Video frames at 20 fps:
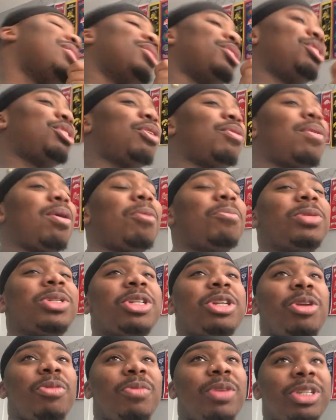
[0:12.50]
so I
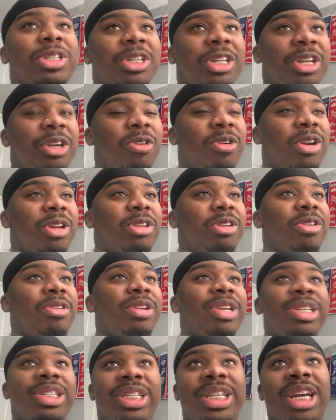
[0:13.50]
wasn't originally gonna do
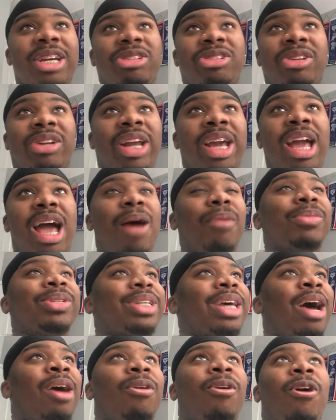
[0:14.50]
this. Yesterday, I was
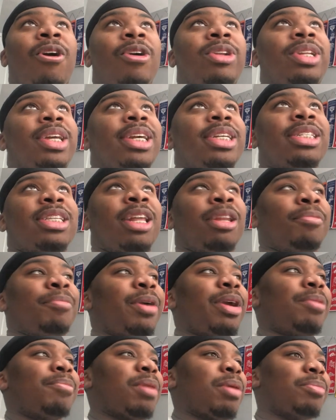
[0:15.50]
out all day
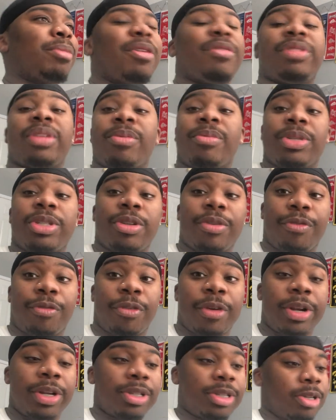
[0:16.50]
celebrating my birthday with some
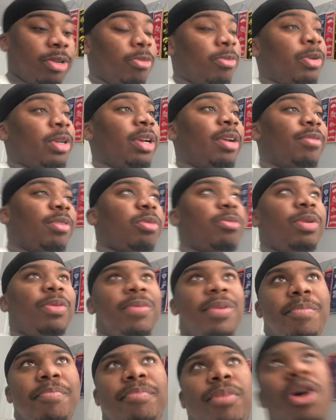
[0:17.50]
friends and whatever. We
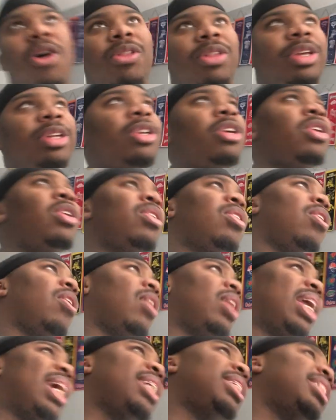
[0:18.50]
went bowling,
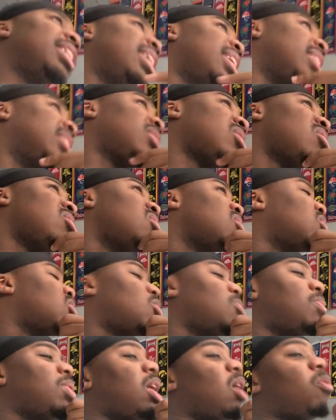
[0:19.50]
all that jazz. So
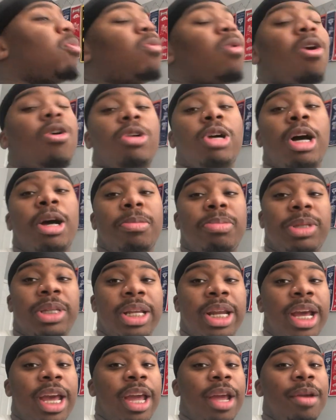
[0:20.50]
when I woke up
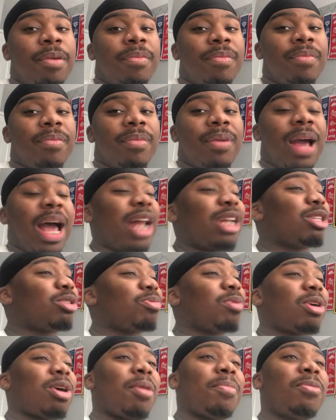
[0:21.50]
today, I just
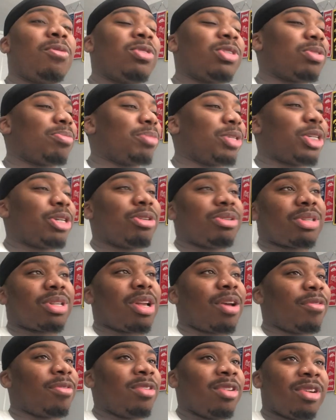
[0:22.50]
woke up on some chill
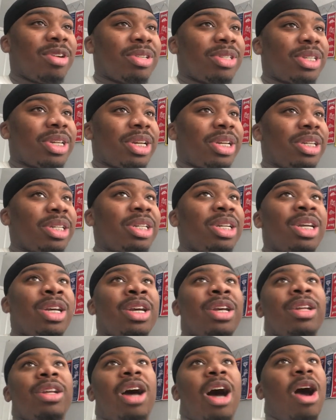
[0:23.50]
stuff, you know what I'm saying?
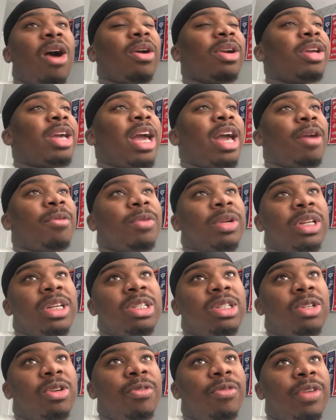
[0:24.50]
already had
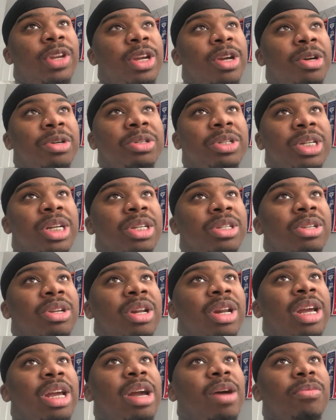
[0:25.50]
released two videos
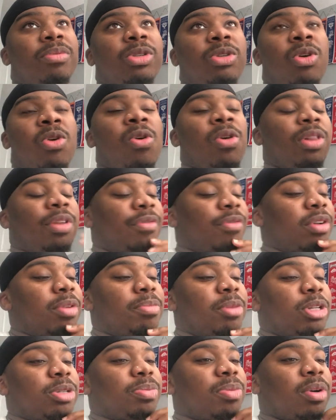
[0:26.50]
yesterday. I was cooling for the
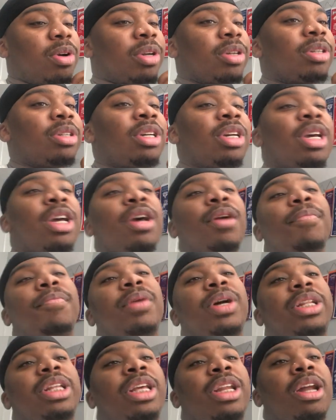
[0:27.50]
most part.
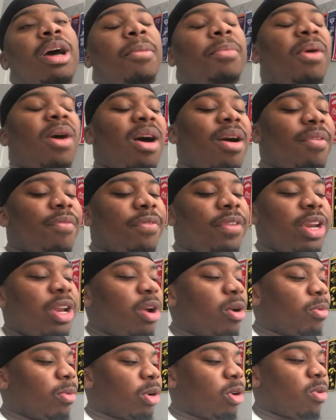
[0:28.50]
But then upon
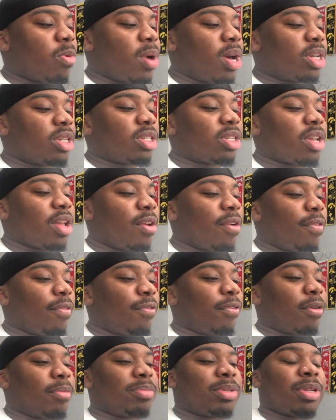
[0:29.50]
video request
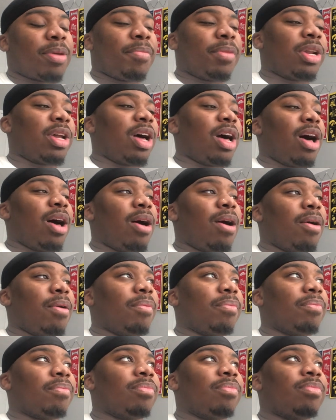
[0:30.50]
from some of the
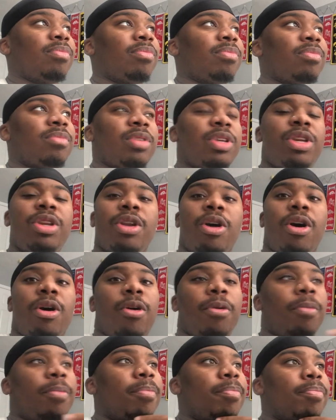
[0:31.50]
um, you
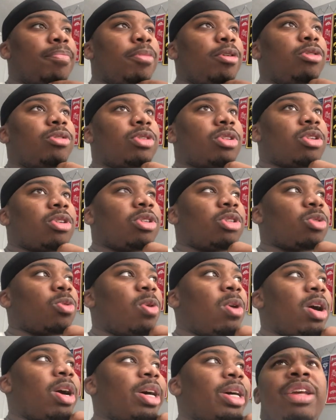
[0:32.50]
know, booster
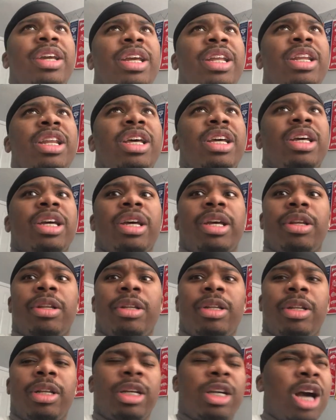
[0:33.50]
squad in the
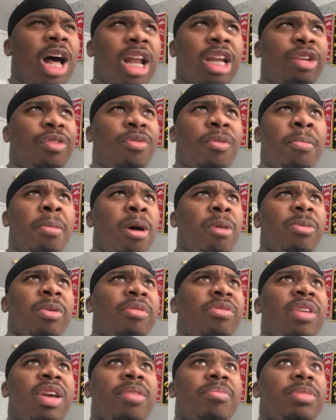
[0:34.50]
college football
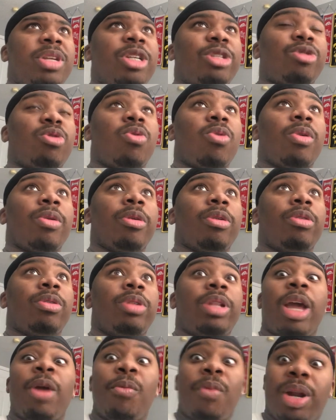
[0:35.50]
revamp discord,
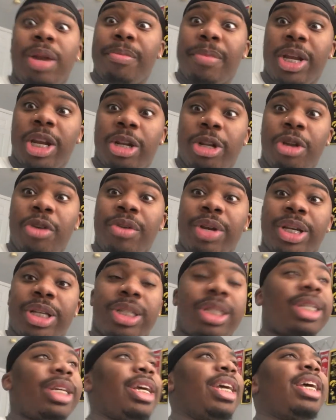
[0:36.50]
they wanted me to do
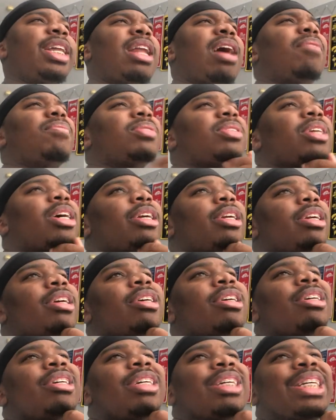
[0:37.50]
this. And I was like,
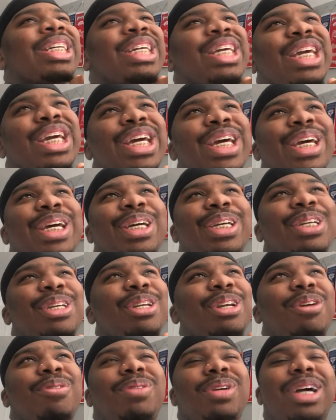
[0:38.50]
yeah, you
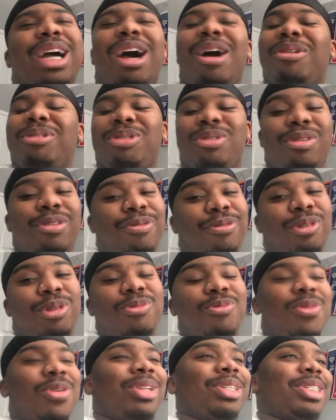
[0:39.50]
know what? I'll do it for the
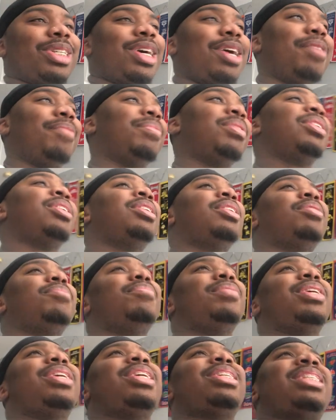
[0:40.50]
one time
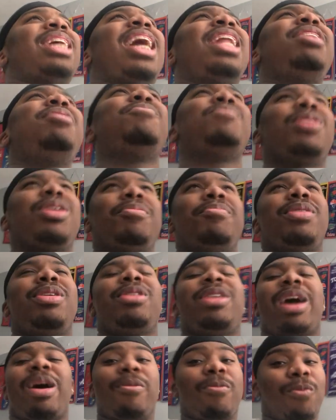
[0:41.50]
because I didn't want to be
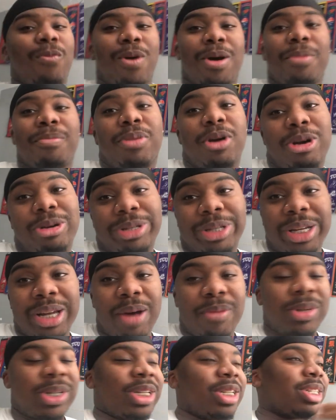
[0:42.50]
that one person that
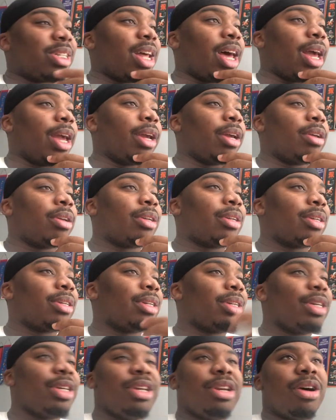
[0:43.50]
was just like,
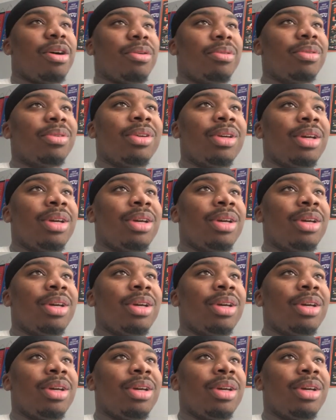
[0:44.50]
you know,